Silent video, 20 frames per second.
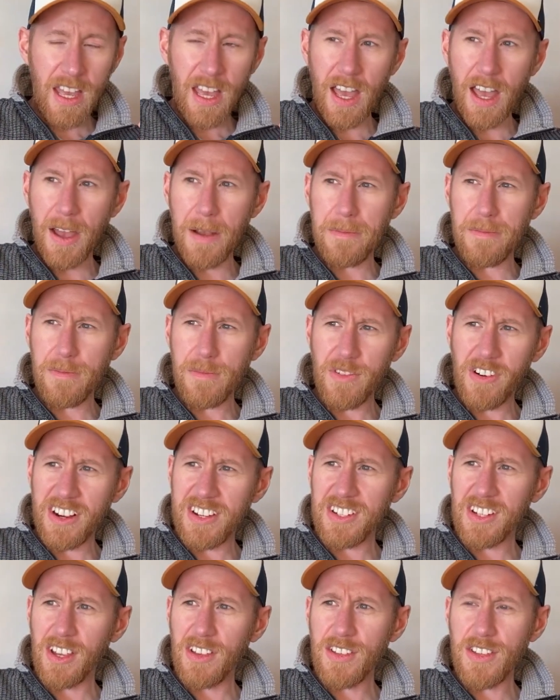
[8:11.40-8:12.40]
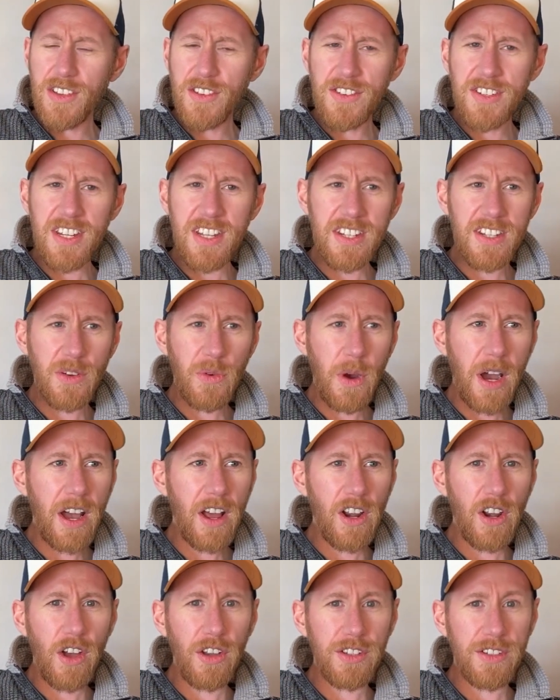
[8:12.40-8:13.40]
Marasco uses quite
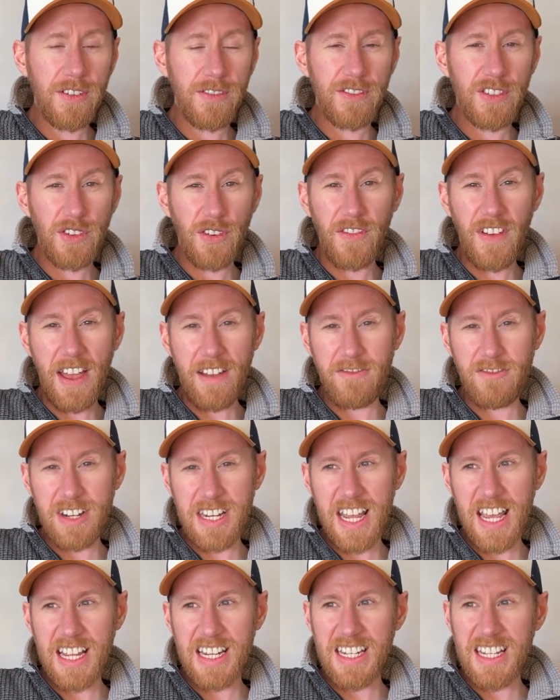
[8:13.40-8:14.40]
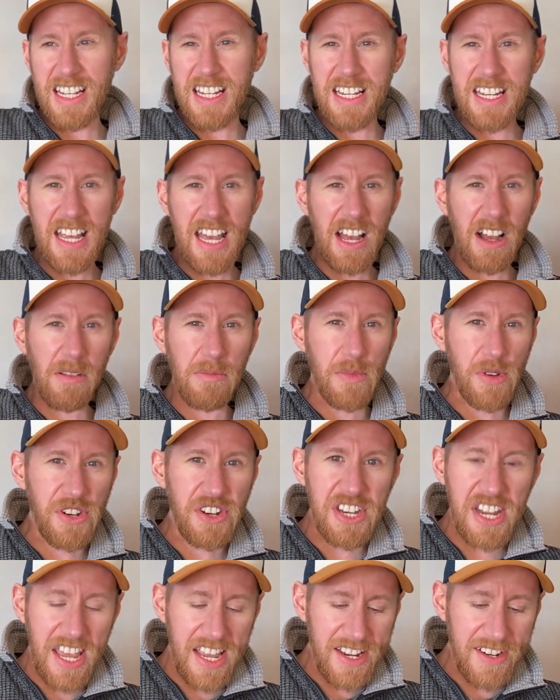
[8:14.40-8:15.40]
a lot of sort of everyday detail,
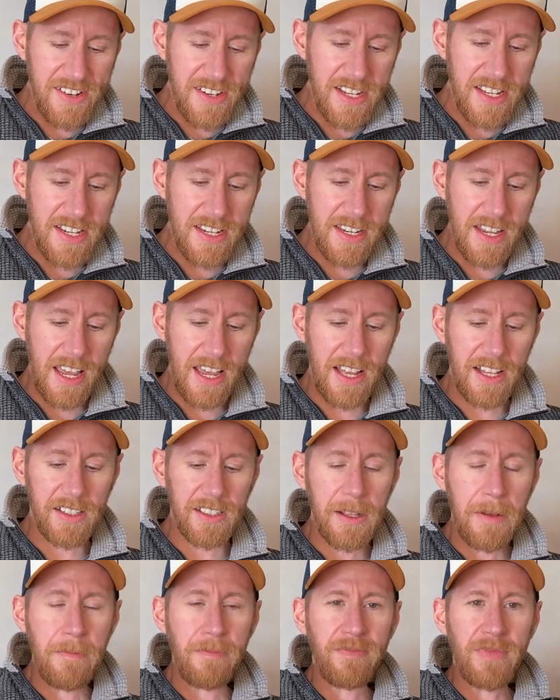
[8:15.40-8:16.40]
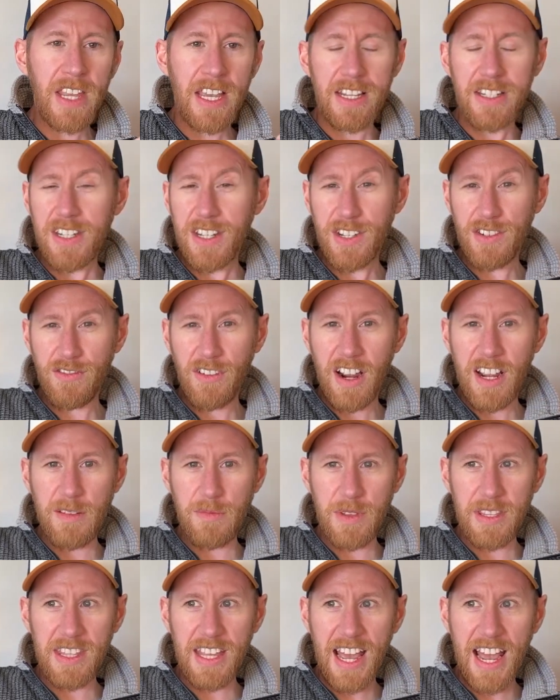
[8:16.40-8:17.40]
mundane detail in
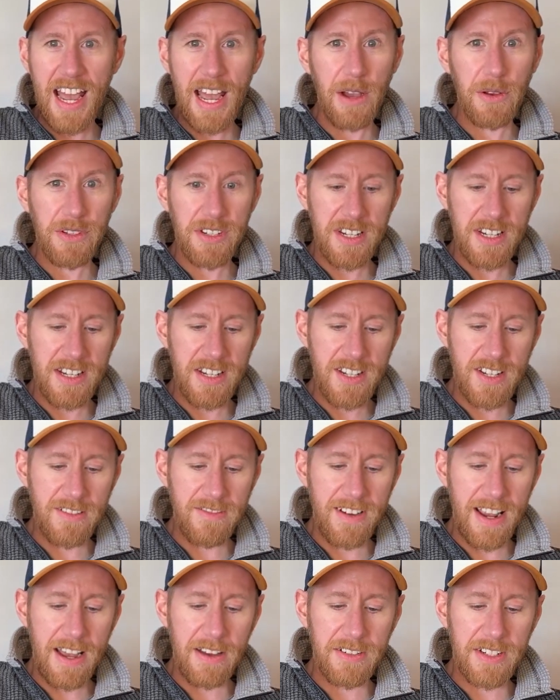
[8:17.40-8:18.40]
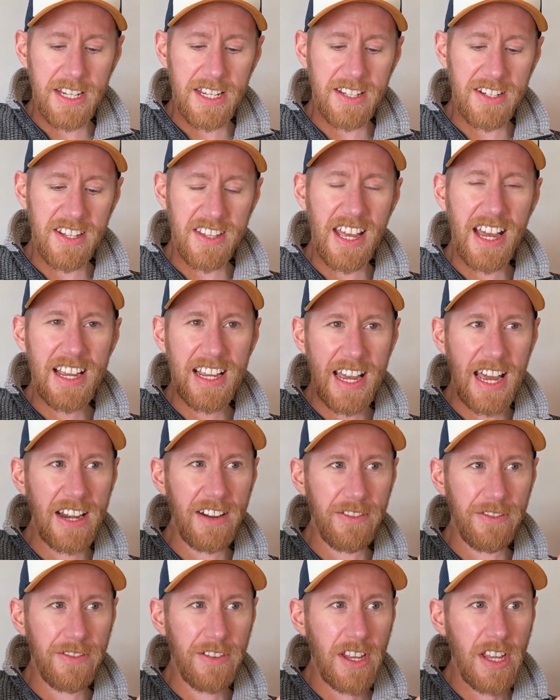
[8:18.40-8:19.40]
describing the house and its surroundings, and that kind
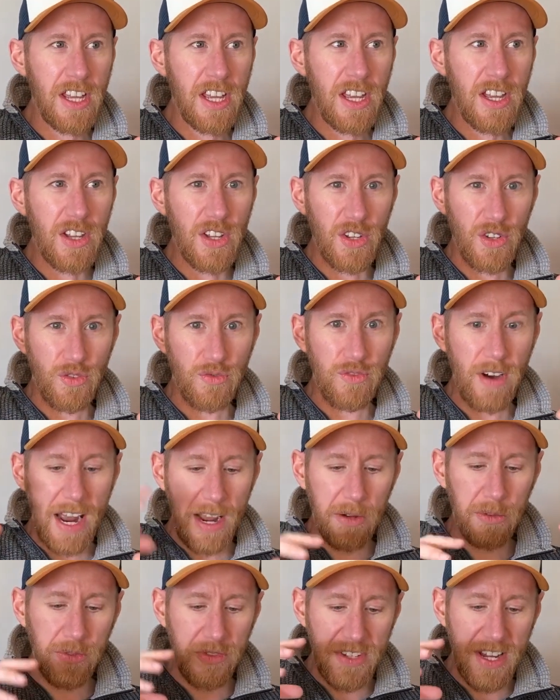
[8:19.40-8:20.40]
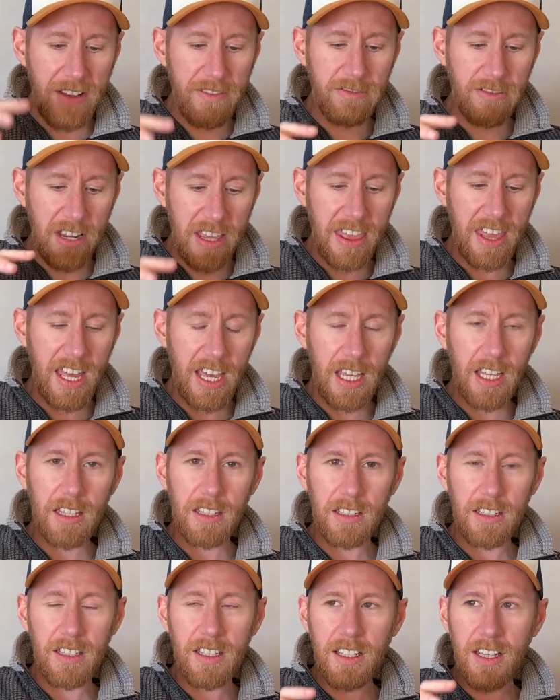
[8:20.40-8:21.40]
of grounds everything
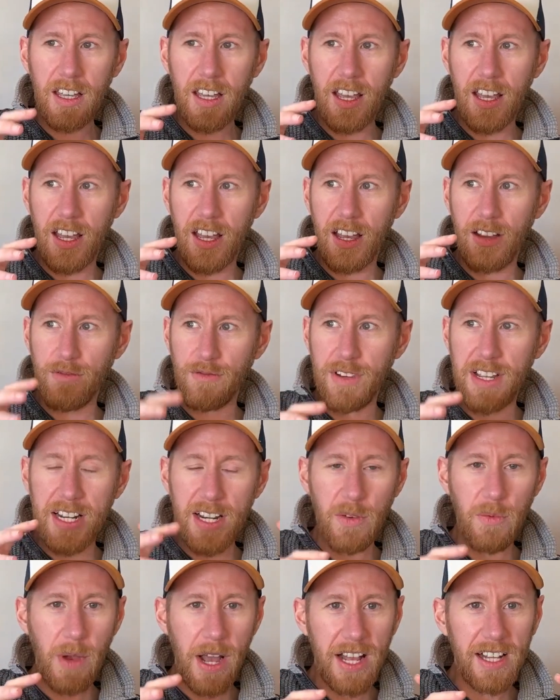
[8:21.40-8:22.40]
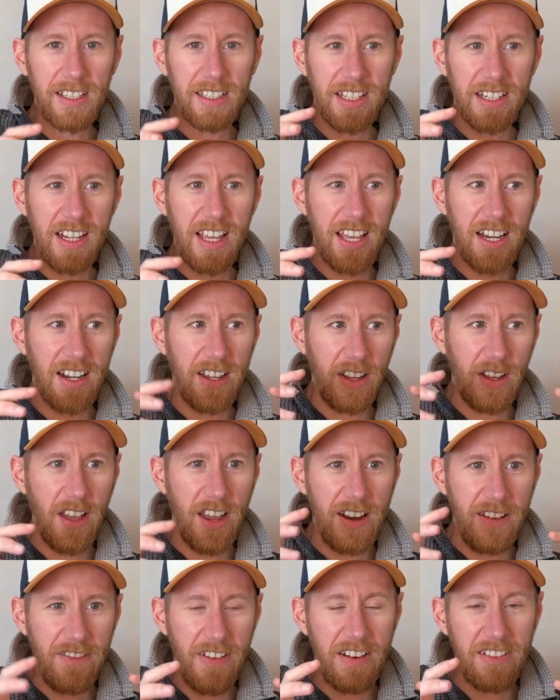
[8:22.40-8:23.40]
really well in
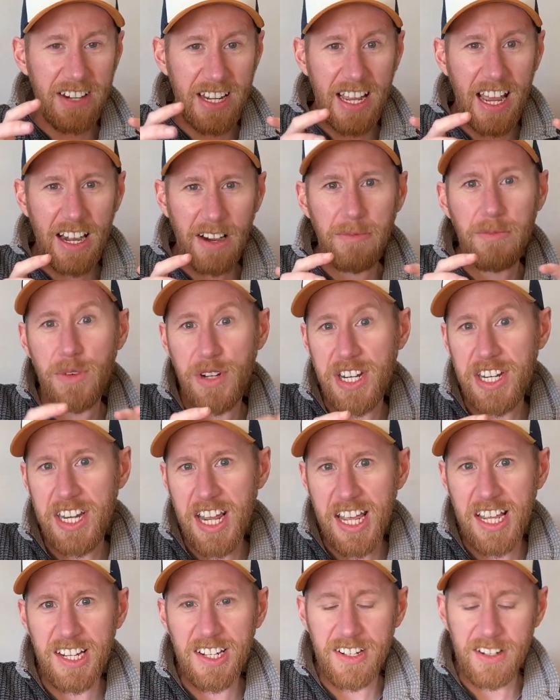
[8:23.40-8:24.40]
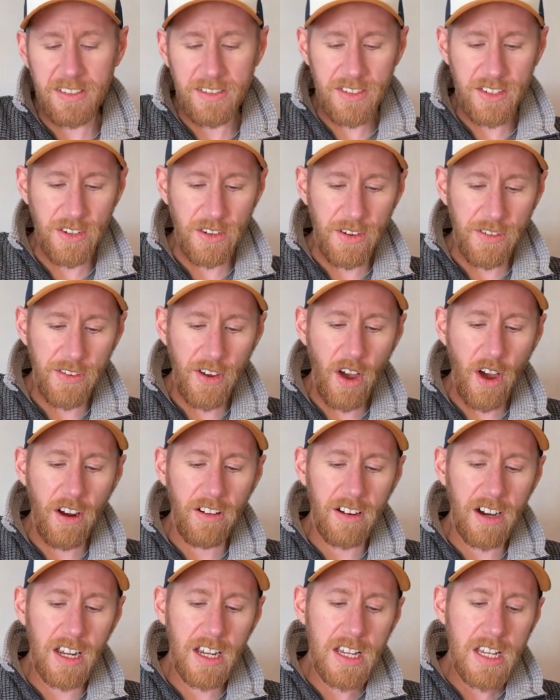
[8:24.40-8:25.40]
a very kind of mundane sort of
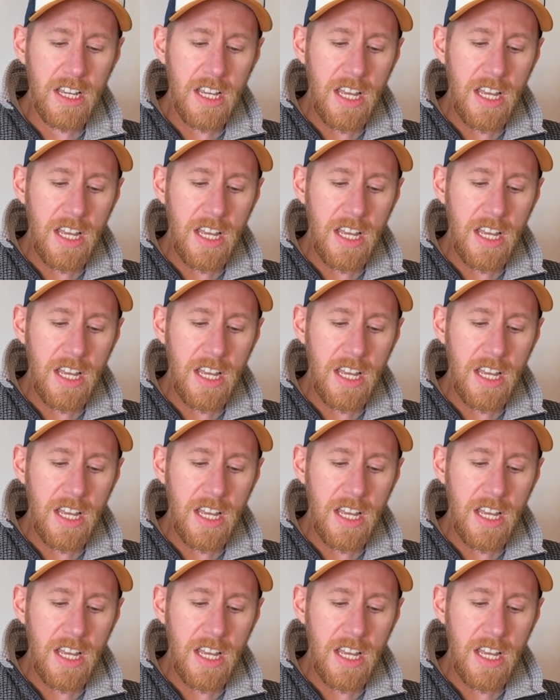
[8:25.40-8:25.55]
horror.